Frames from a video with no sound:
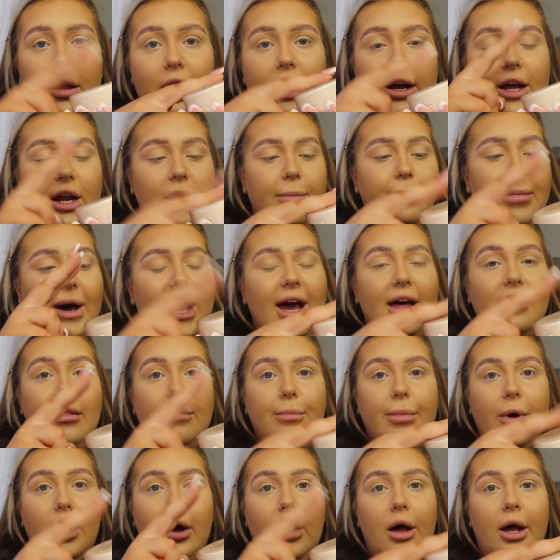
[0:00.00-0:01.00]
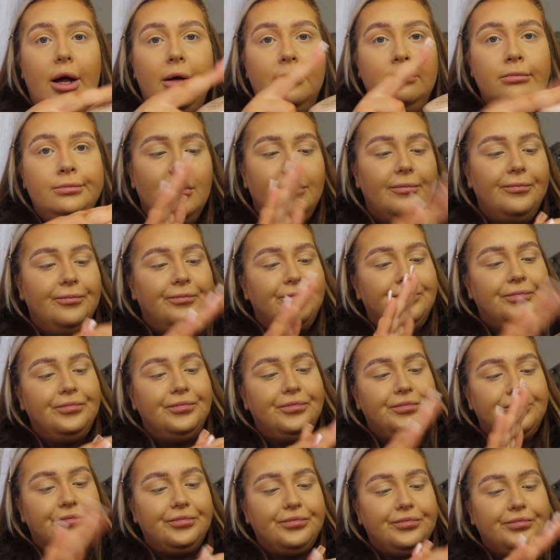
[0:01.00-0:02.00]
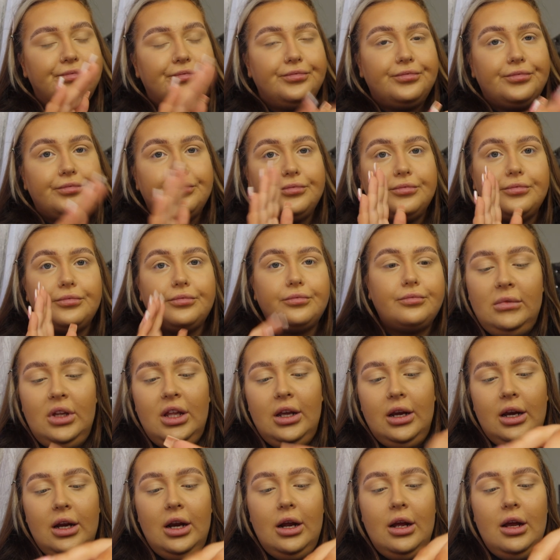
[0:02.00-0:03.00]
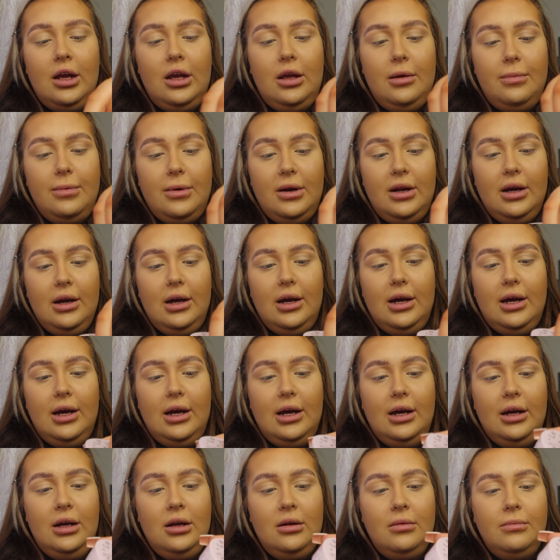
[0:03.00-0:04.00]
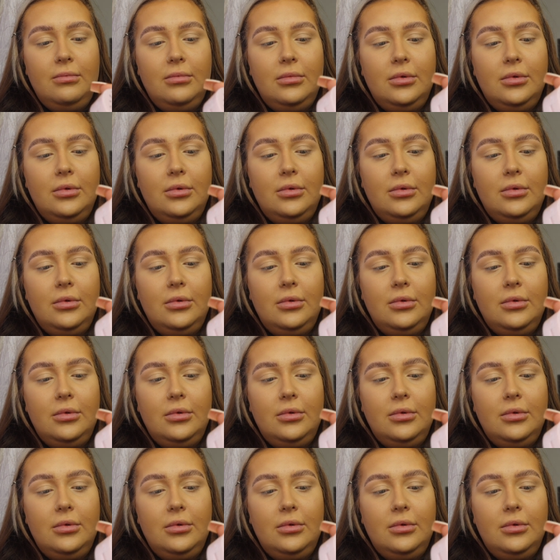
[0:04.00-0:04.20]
I'm gonna pat the bottom and I'm gonna open it up.